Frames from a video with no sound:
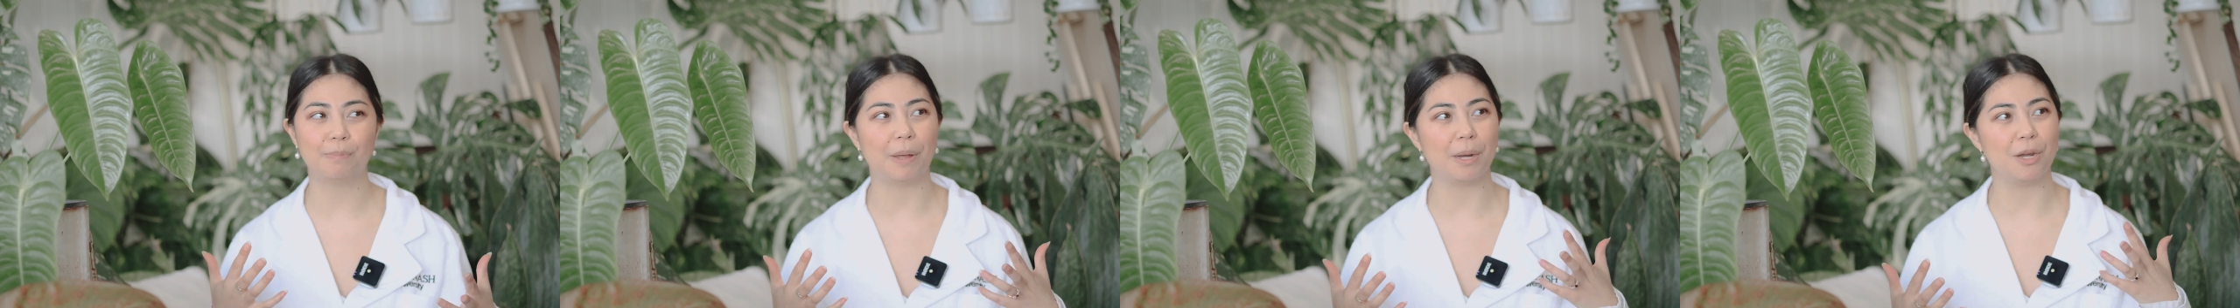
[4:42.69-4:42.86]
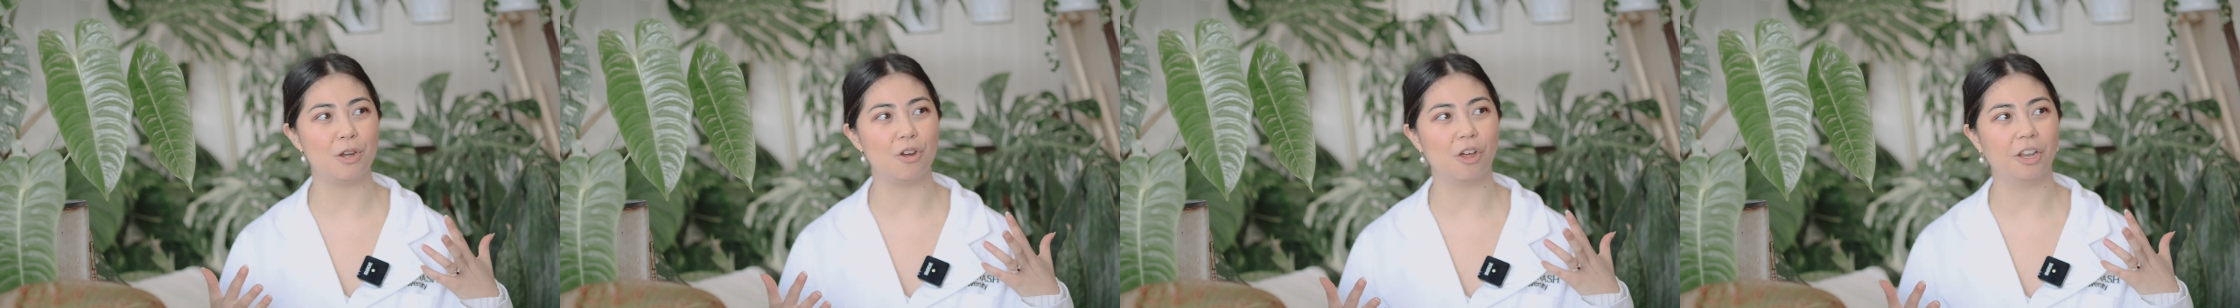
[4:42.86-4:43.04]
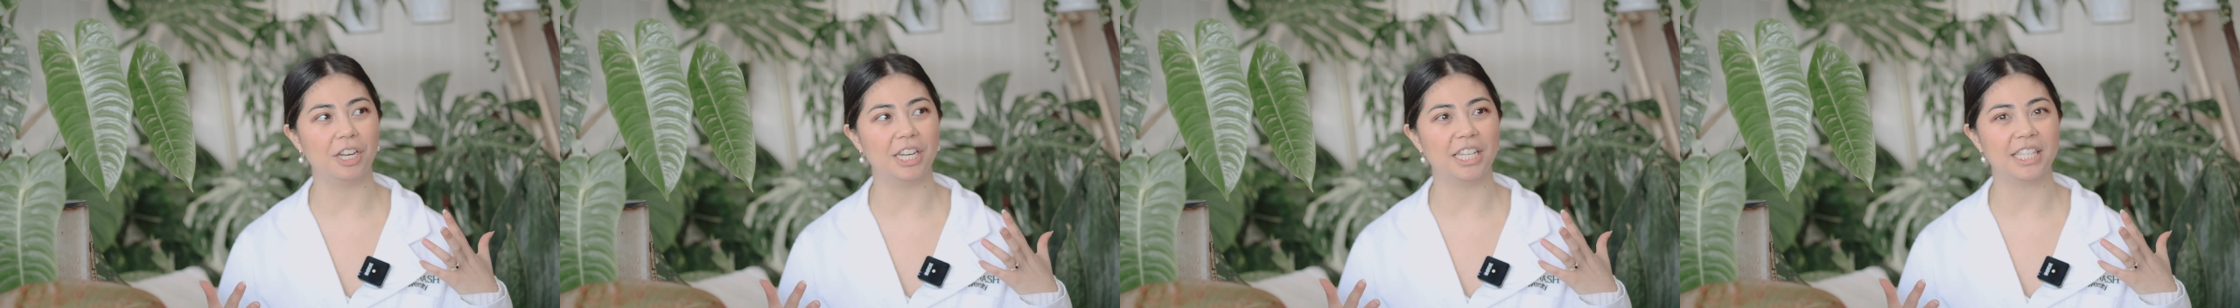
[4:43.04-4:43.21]
but
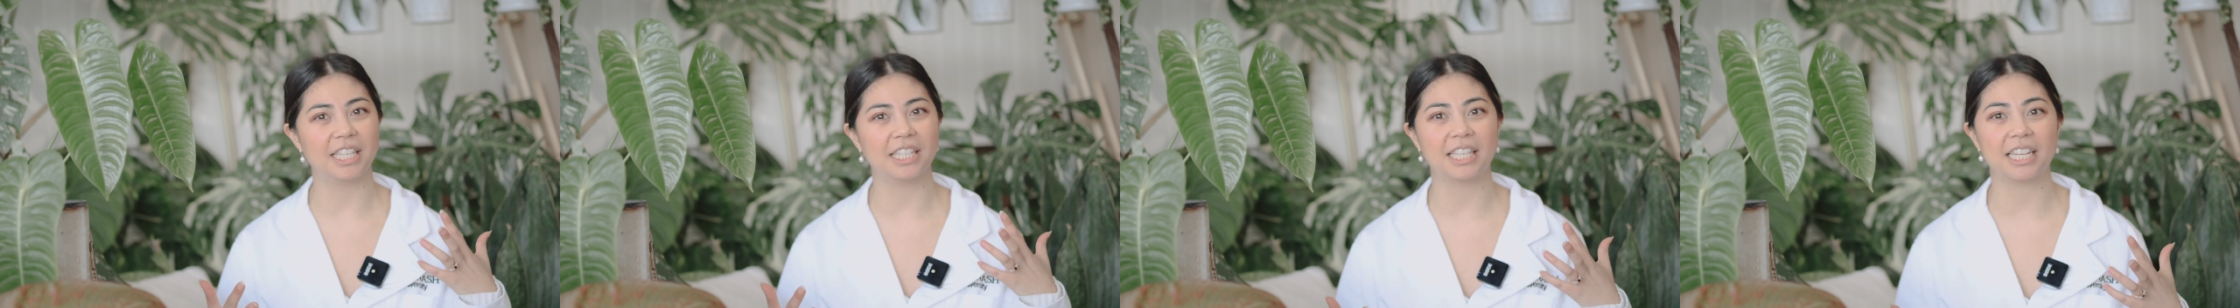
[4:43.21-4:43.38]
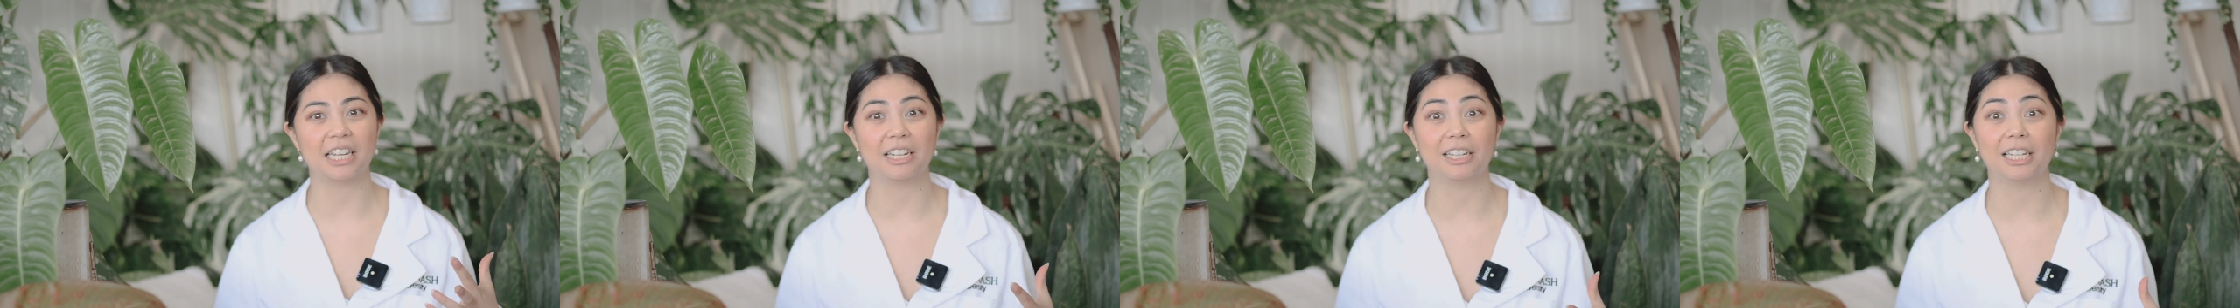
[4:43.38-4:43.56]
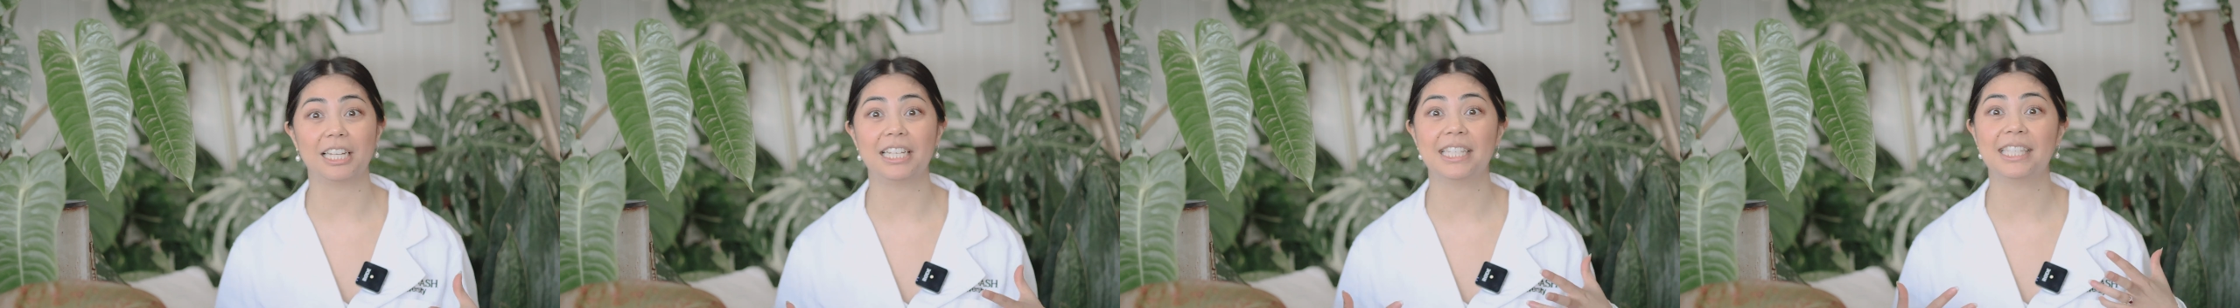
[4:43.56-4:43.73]
not
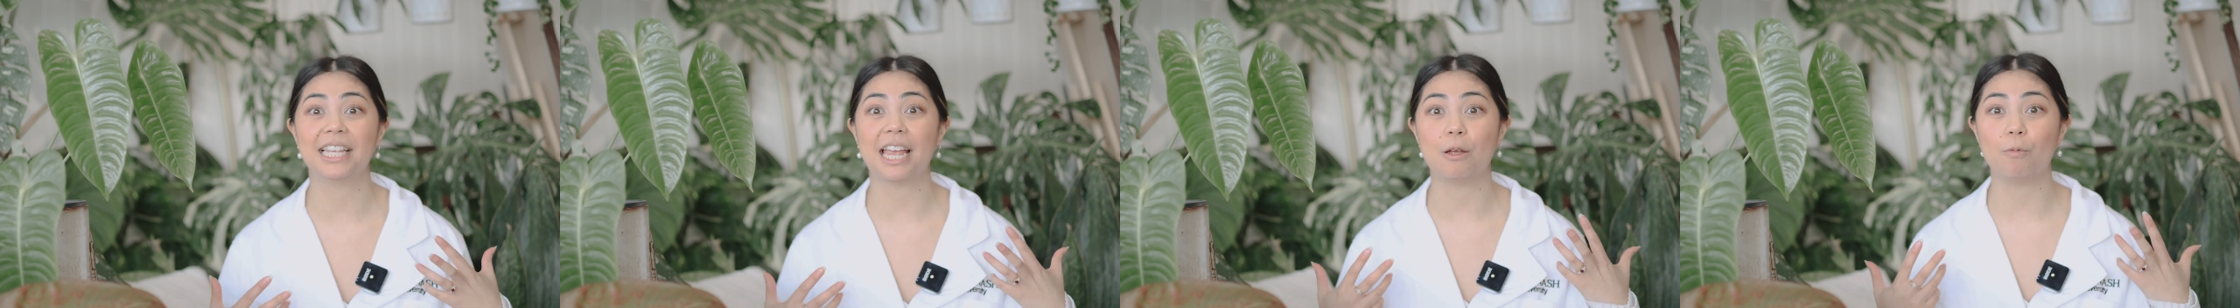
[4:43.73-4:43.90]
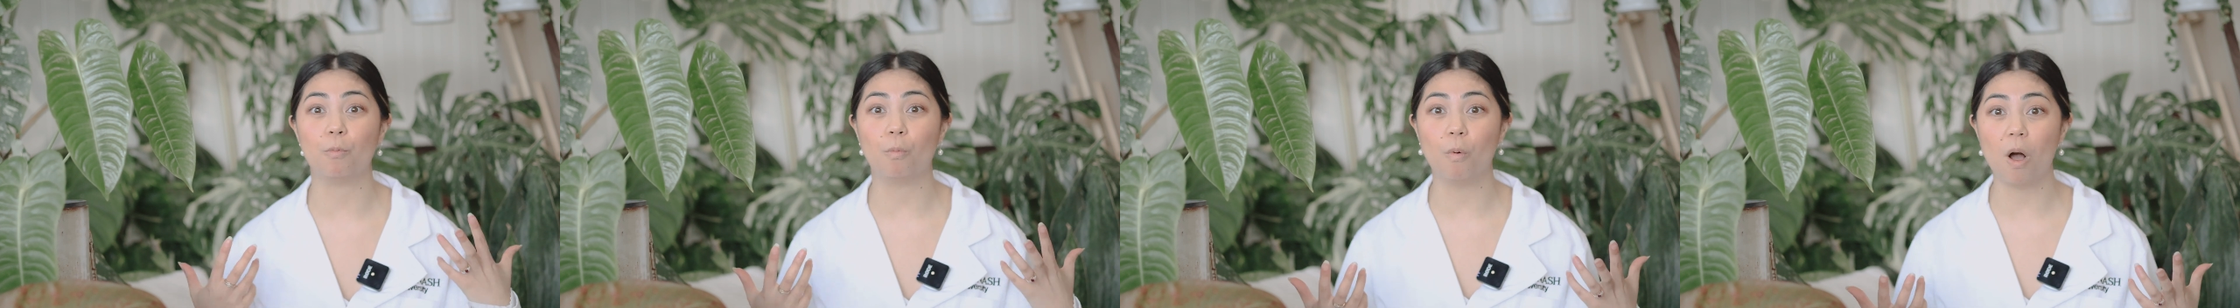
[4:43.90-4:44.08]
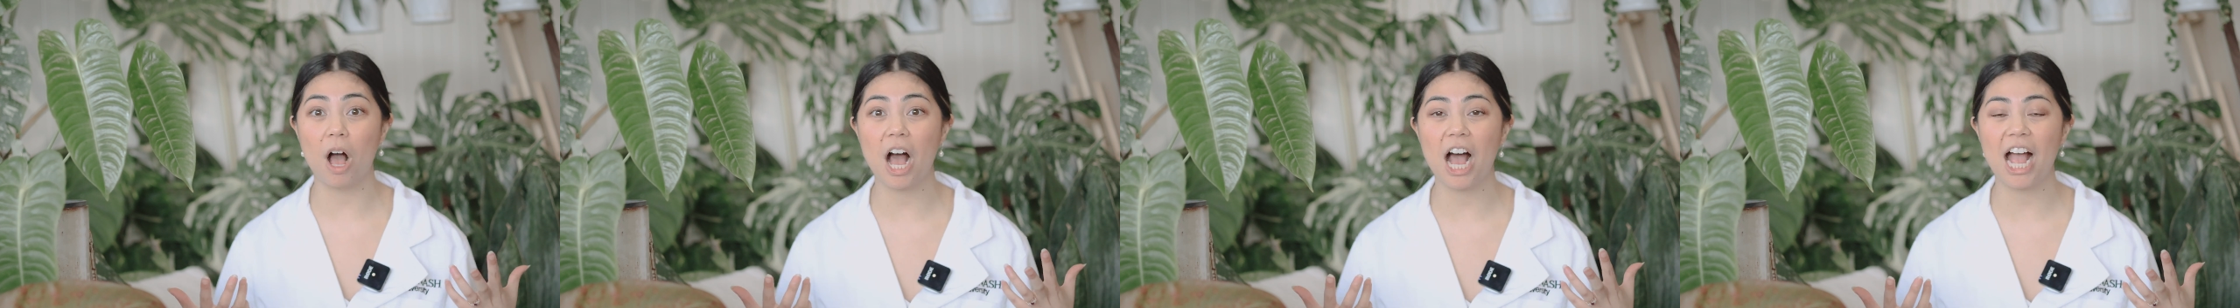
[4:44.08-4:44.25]
necessarily say
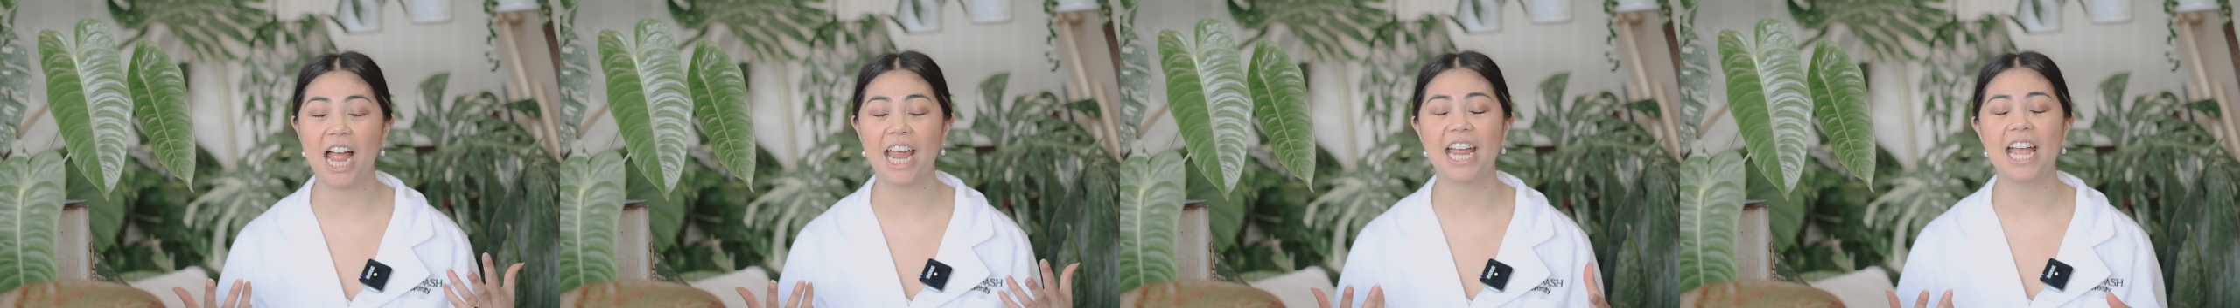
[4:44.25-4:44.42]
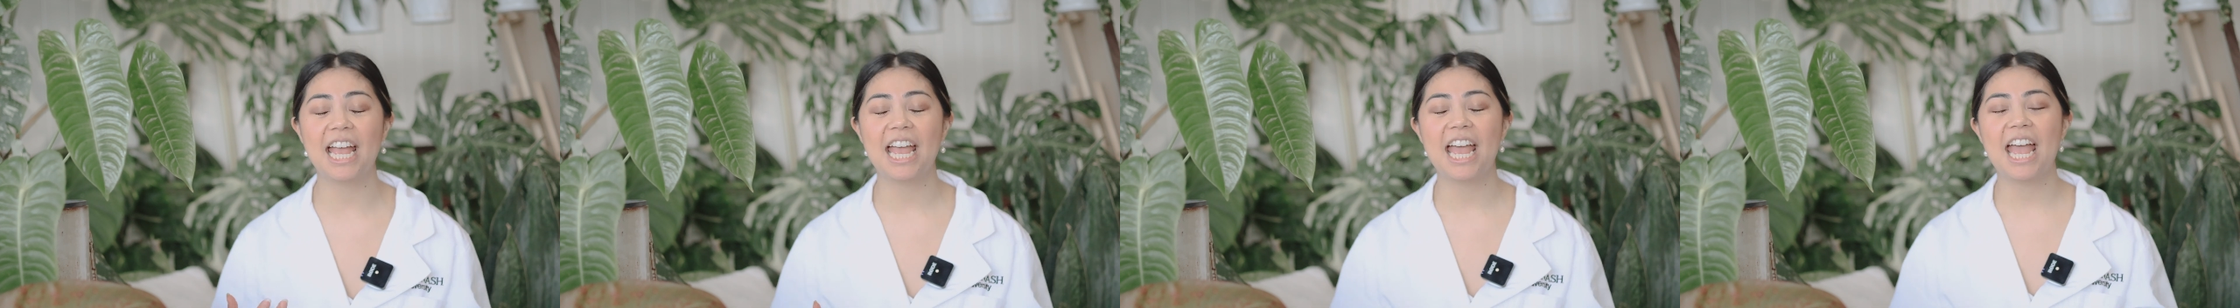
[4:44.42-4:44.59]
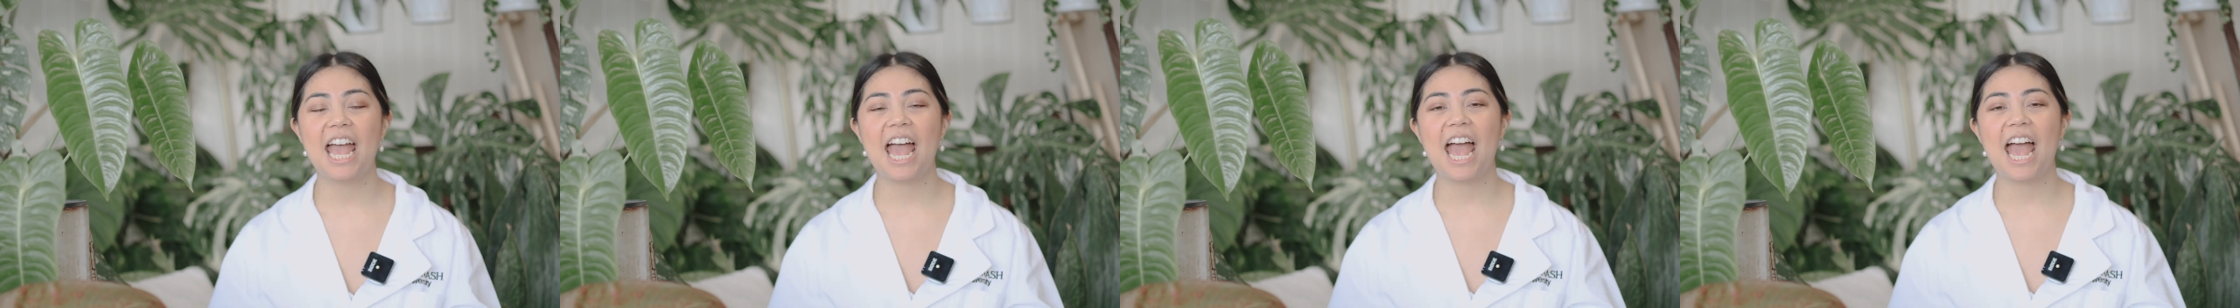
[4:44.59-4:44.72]
why.